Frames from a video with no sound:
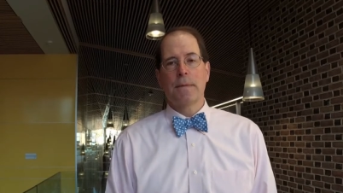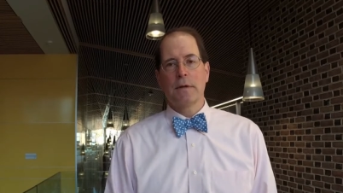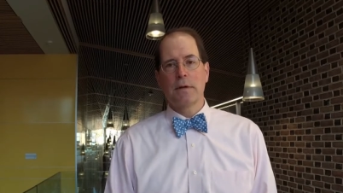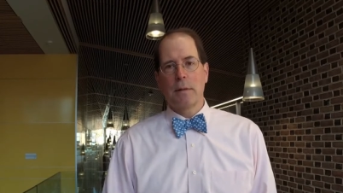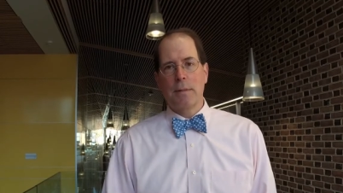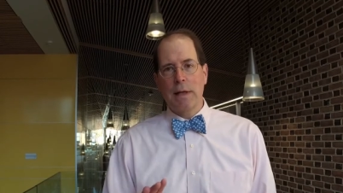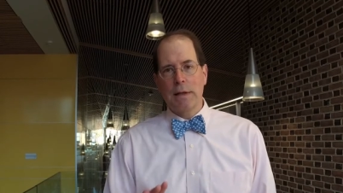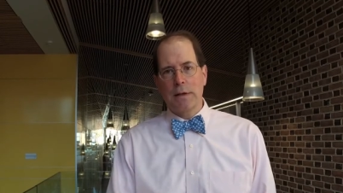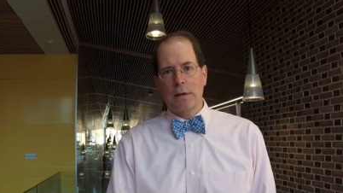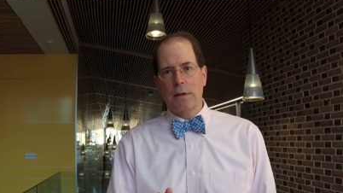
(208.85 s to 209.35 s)

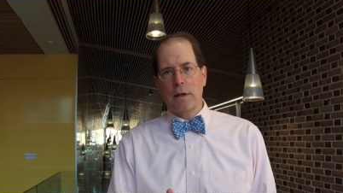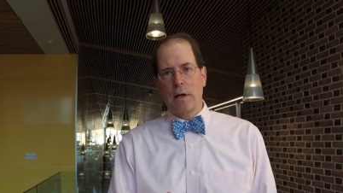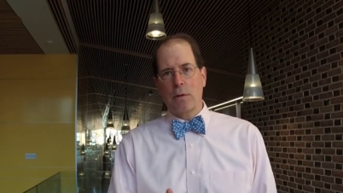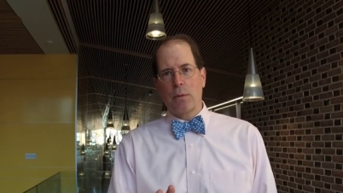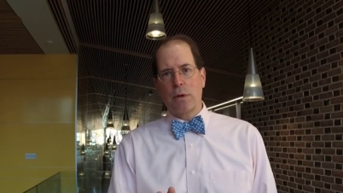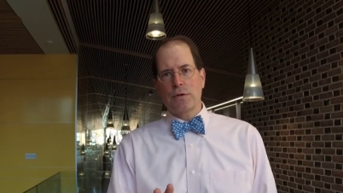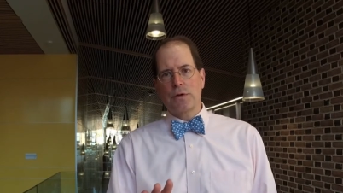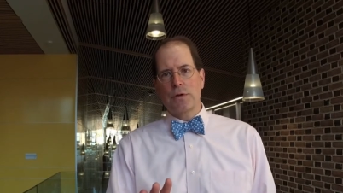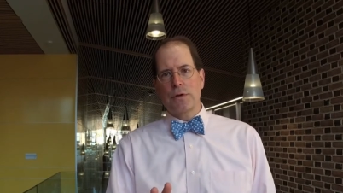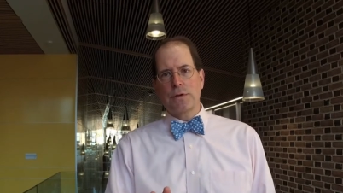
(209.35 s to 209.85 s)
And the main thing that I
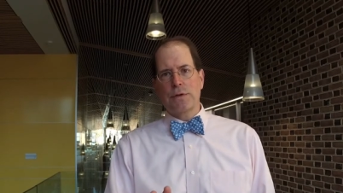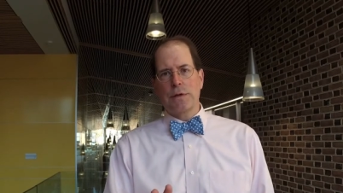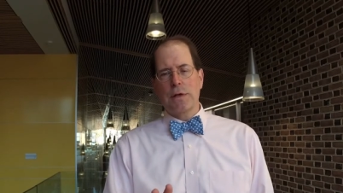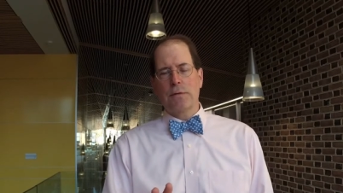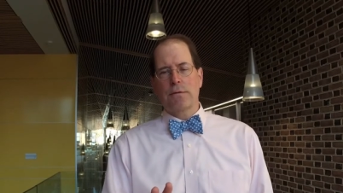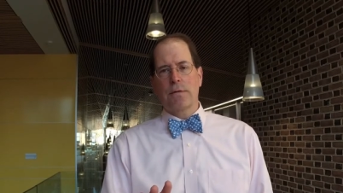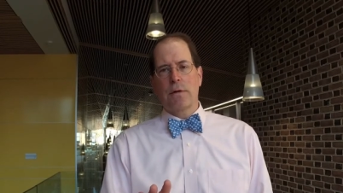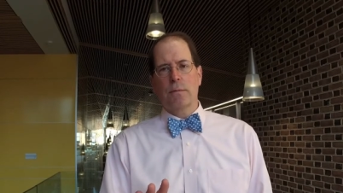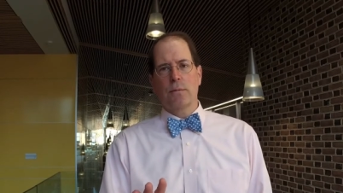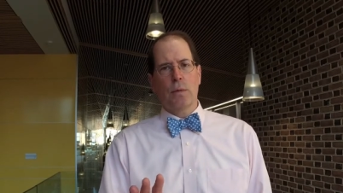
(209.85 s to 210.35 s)
want you to
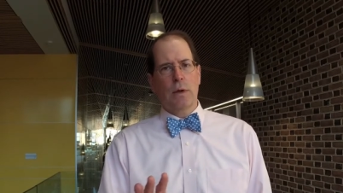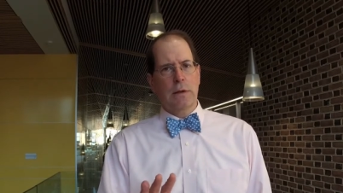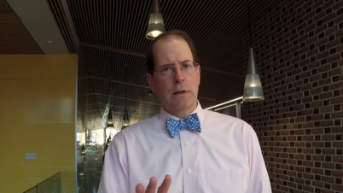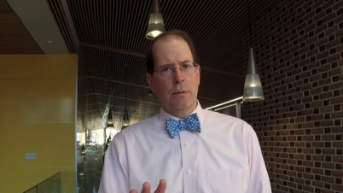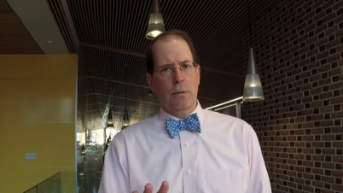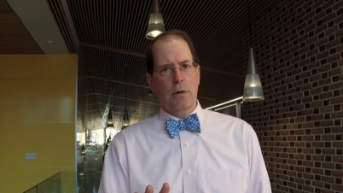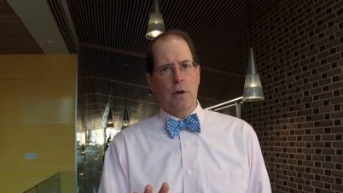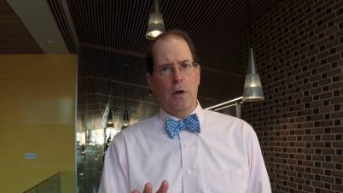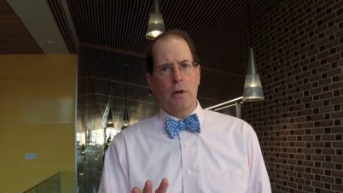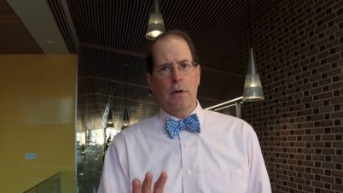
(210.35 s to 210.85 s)
see from what
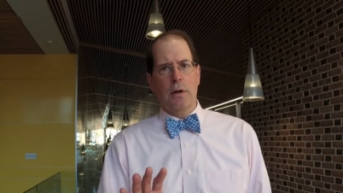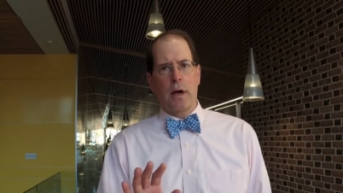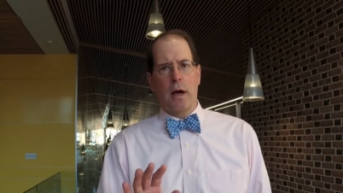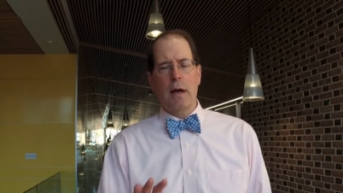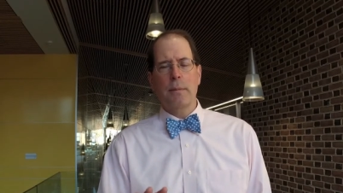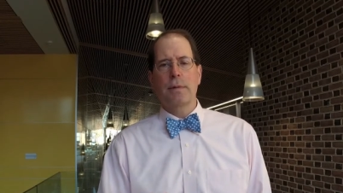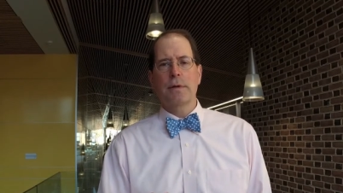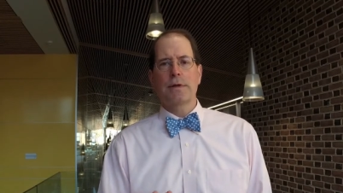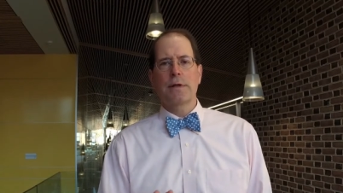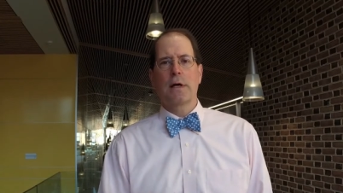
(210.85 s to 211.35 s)
they were calling
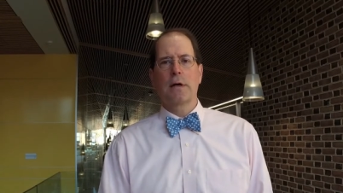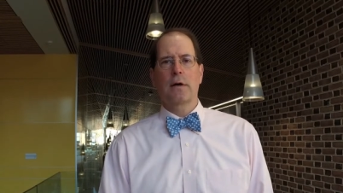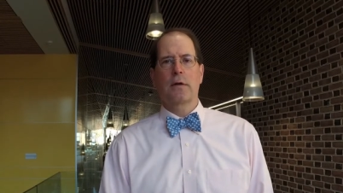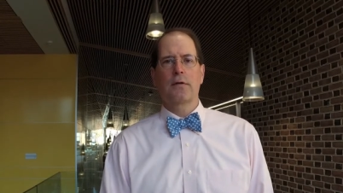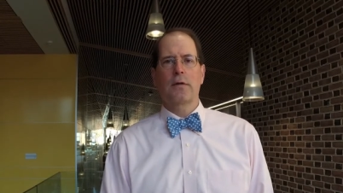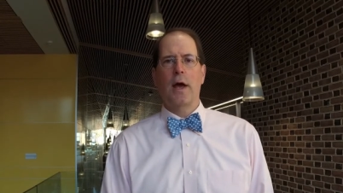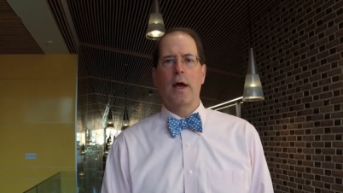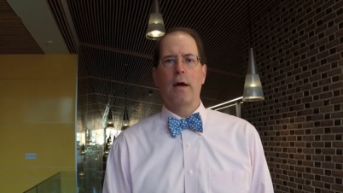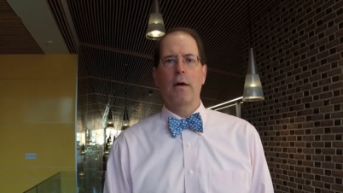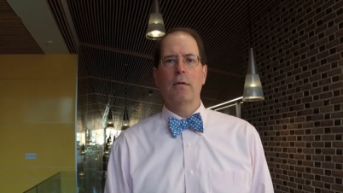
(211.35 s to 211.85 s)

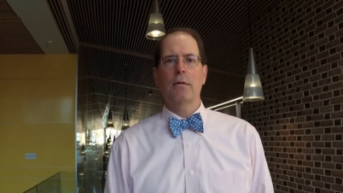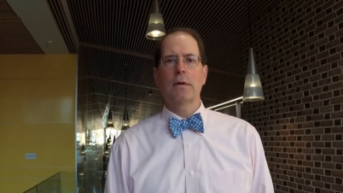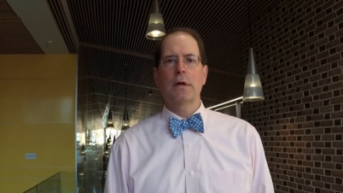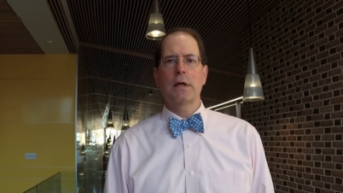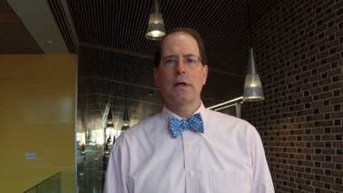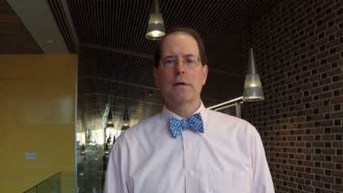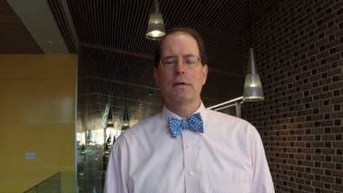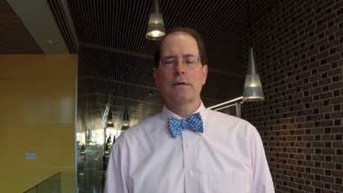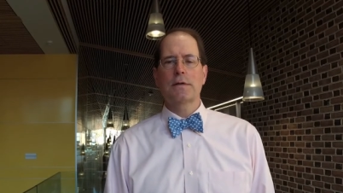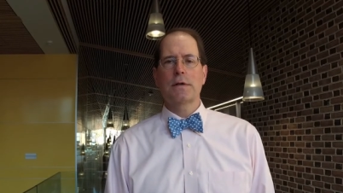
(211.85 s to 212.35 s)
hypersonic sound
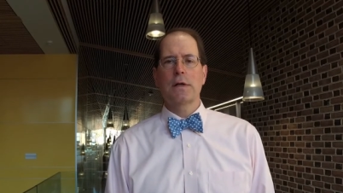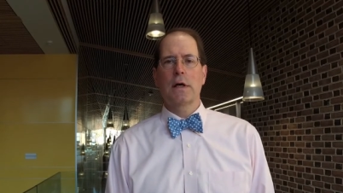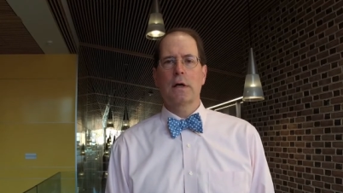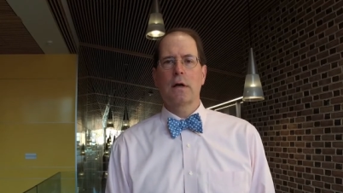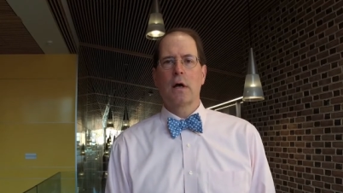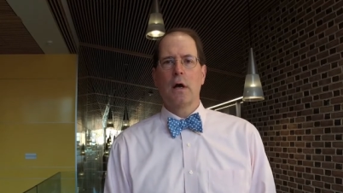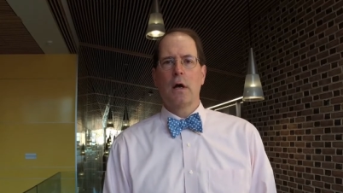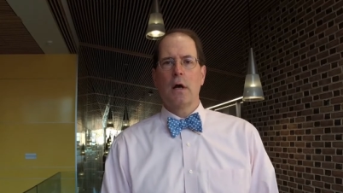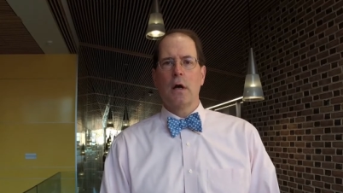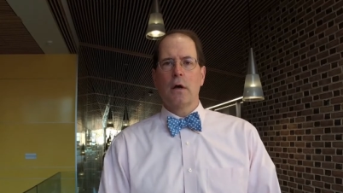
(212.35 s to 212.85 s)
is
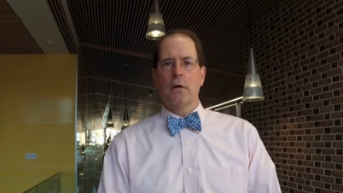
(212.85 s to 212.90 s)
that